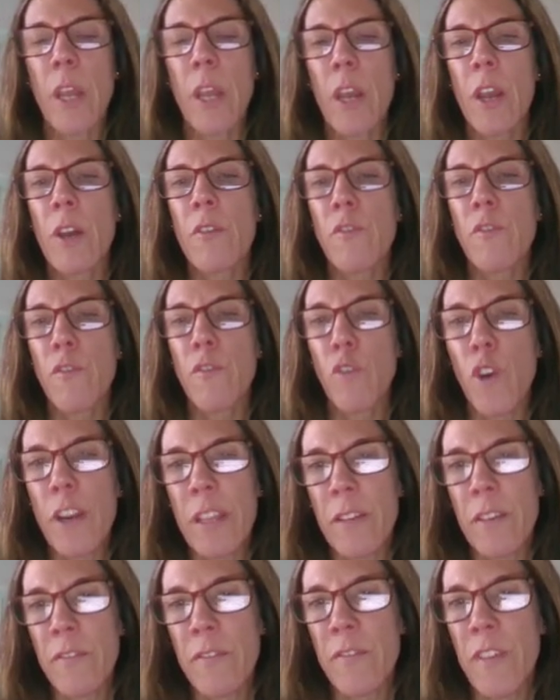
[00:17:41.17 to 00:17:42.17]

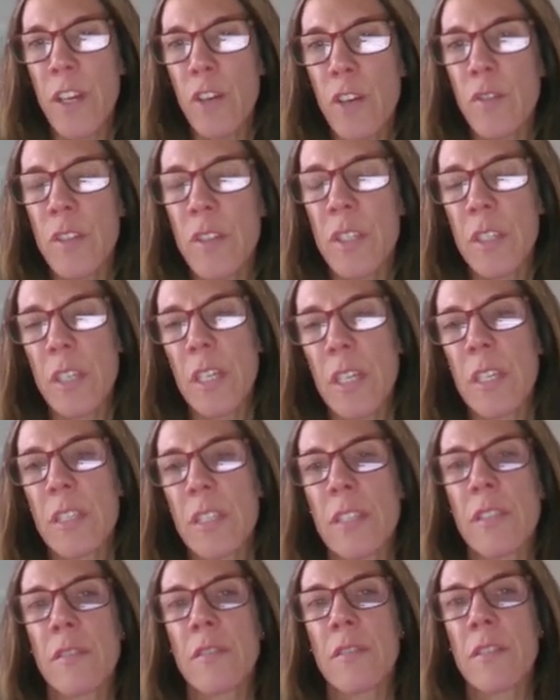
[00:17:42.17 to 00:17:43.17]
Florida fields, is
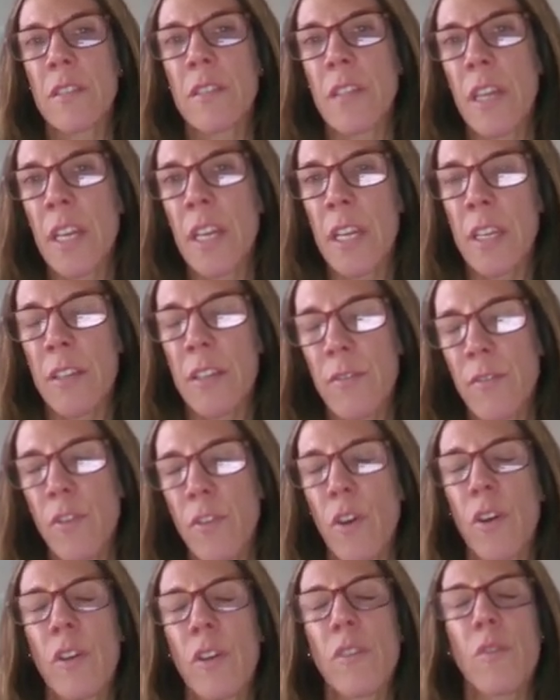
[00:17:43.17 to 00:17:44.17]
distinct
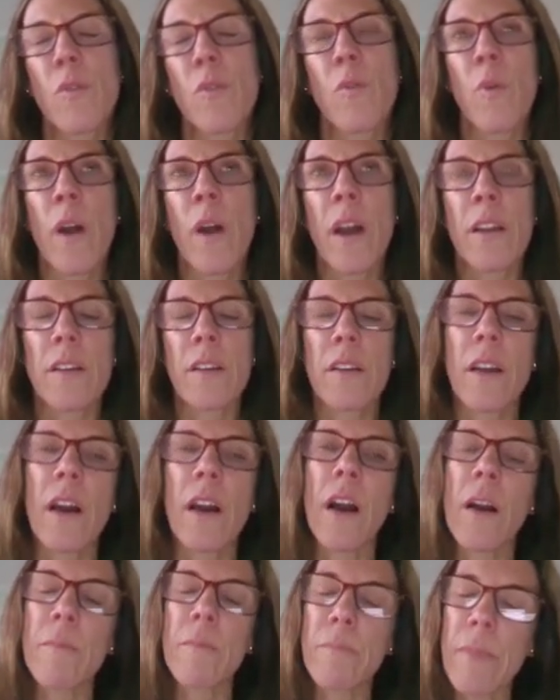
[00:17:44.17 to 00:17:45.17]
from what
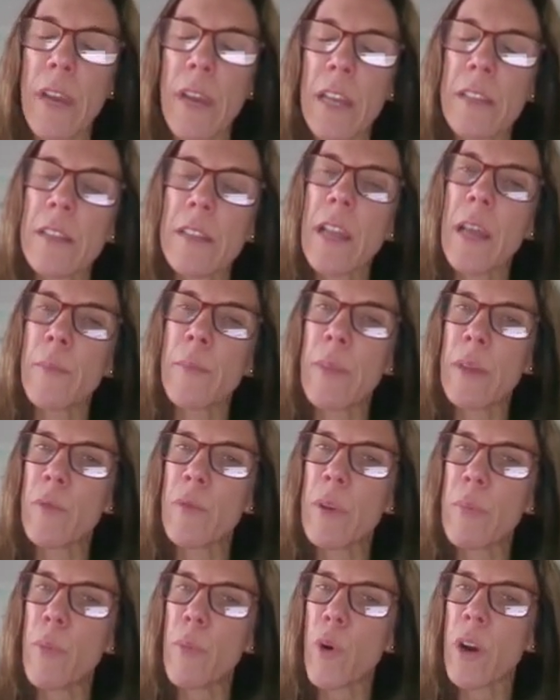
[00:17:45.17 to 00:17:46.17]
had been
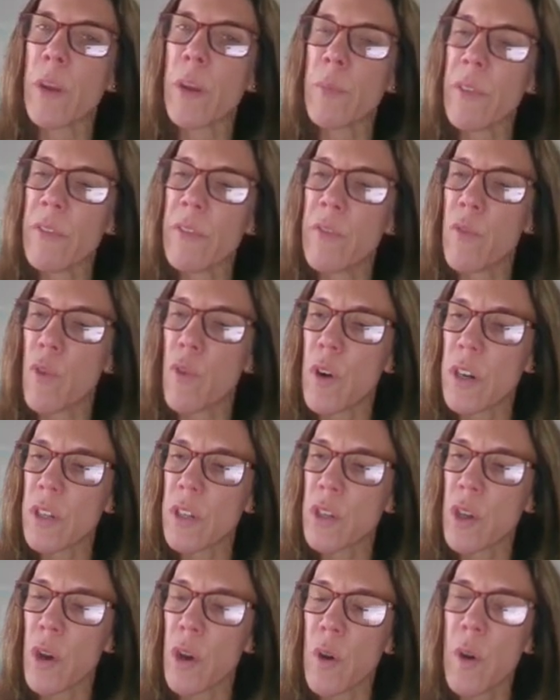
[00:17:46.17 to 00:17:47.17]
reported before.
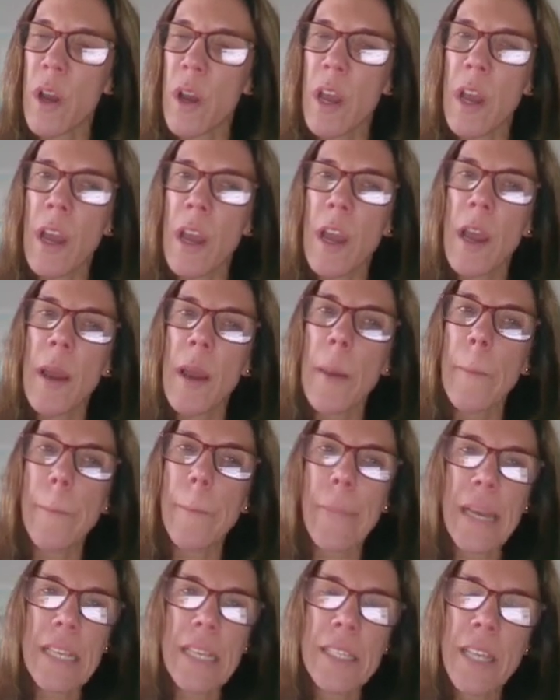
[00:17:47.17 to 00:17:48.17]
So
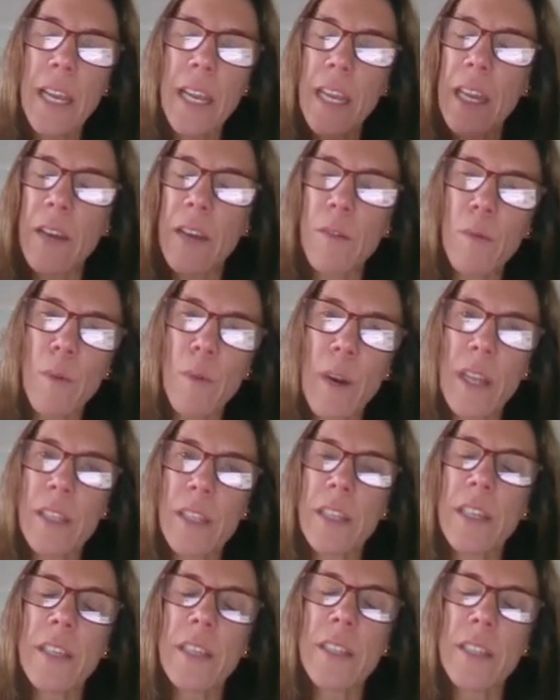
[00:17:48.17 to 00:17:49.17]
basically what
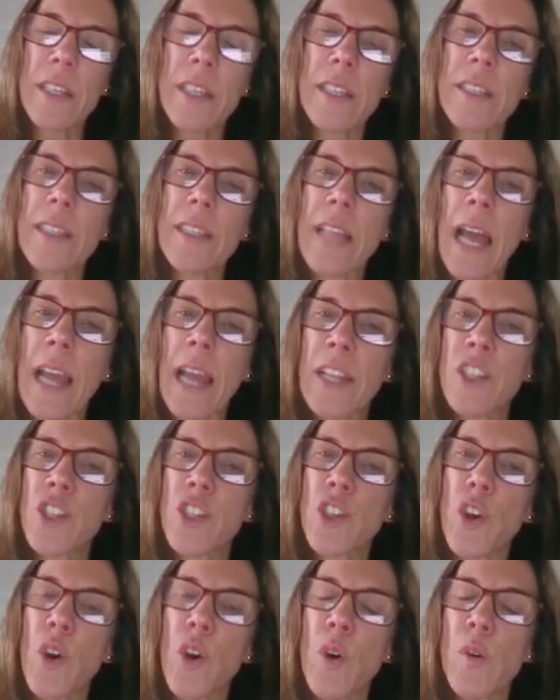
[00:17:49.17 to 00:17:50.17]
this slide
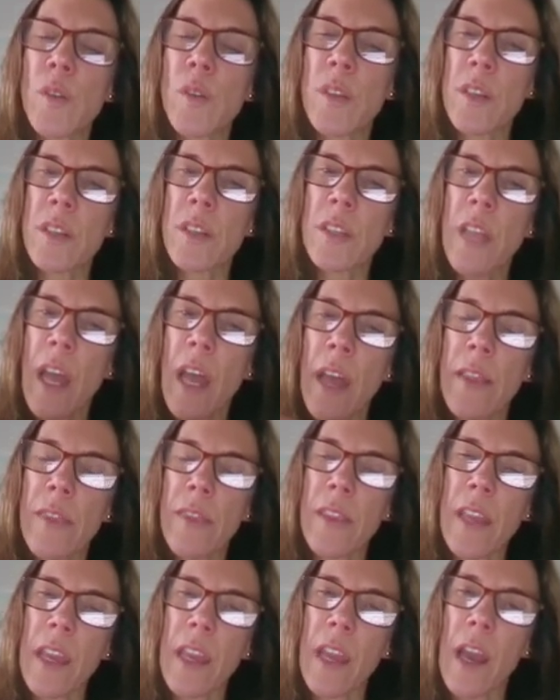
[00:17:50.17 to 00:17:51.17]
shows is that
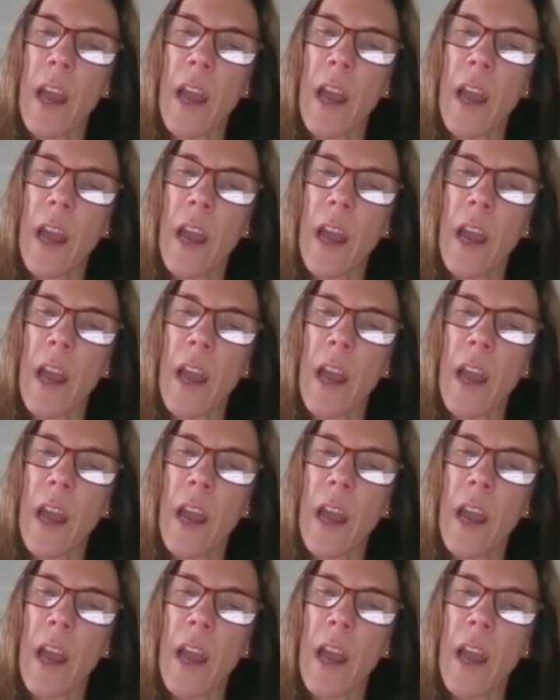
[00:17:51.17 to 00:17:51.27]
the